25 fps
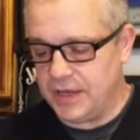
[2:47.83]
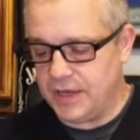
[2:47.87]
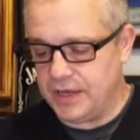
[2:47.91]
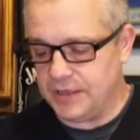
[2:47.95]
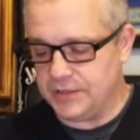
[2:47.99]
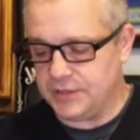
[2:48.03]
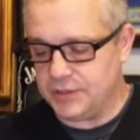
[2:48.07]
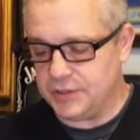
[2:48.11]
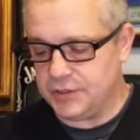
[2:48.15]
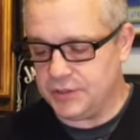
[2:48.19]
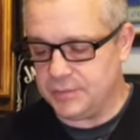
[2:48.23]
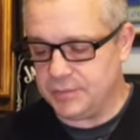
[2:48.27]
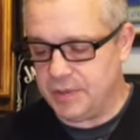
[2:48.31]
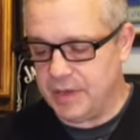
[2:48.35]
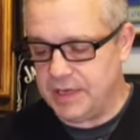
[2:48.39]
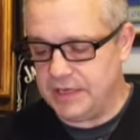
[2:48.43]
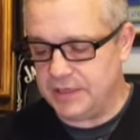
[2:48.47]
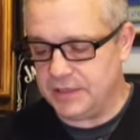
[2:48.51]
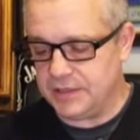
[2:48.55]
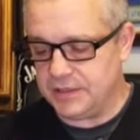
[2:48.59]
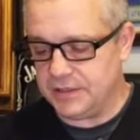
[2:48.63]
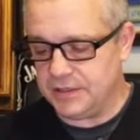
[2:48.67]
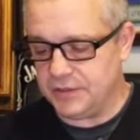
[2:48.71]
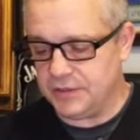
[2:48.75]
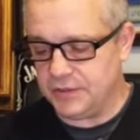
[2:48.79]
and
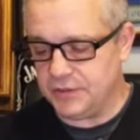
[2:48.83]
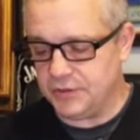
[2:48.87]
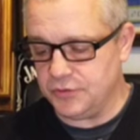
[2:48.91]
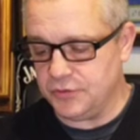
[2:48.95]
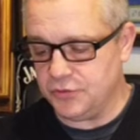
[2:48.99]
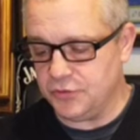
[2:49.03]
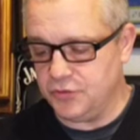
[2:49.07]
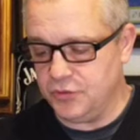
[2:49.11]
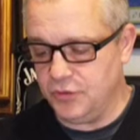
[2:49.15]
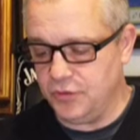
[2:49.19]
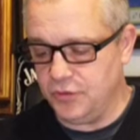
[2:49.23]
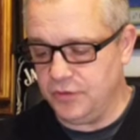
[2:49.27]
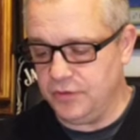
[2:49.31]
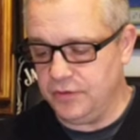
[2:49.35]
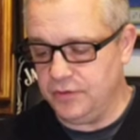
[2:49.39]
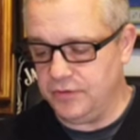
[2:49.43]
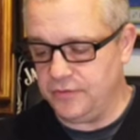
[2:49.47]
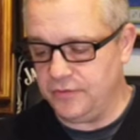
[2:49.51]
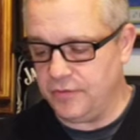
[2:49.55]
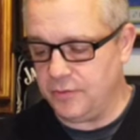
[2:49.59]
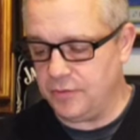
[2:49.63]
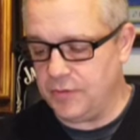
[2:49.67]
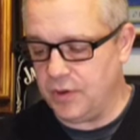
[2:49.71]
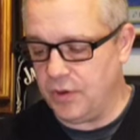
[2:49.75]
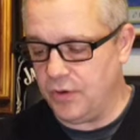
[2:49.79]
spices drawn
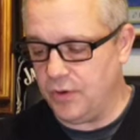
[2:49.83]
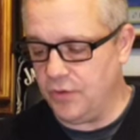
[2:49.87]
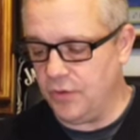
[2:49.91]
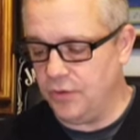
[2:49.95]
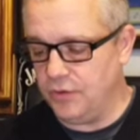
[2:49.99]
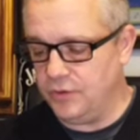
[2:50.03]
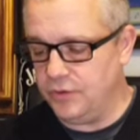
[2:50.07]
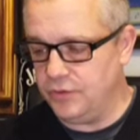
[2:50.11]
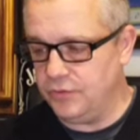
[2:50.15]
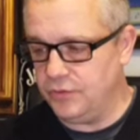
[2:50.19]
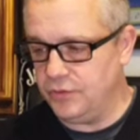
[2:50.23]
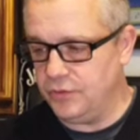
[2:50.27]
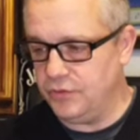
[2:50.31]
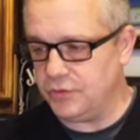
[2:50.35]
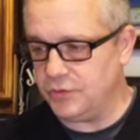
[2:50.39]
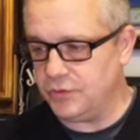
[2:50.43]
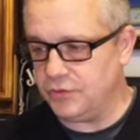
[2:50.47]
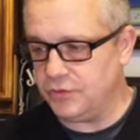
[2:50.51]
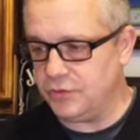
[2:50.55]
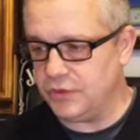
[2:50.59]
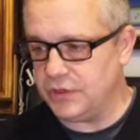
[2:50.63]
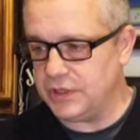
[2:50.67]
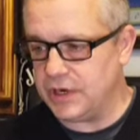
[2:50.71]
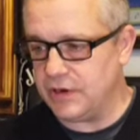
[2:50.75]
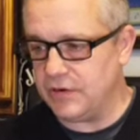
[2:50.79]
from the
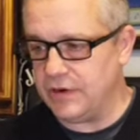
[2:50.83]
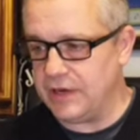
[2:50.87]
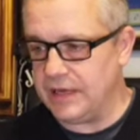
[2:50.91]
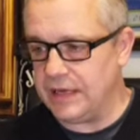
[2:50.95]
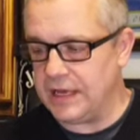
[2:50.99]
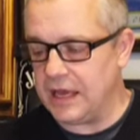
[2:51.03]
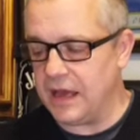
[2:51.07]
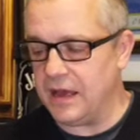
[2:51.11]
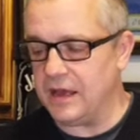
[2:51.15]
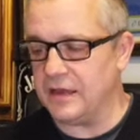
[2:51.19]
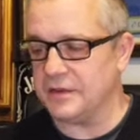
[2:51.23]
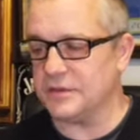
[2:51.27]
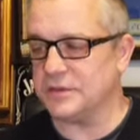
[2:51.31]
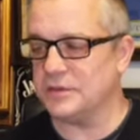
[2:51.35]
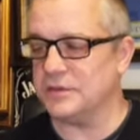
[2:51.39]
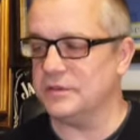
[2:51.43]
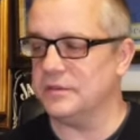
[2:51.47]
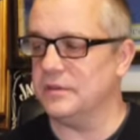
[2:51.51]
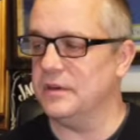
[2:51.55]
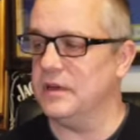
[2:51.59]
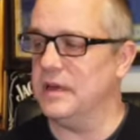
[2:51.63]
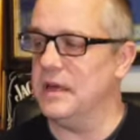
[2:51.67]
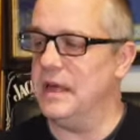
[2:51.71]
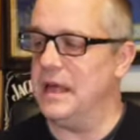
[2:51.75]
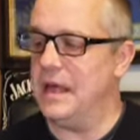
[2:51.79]
Oloroso sherry casks.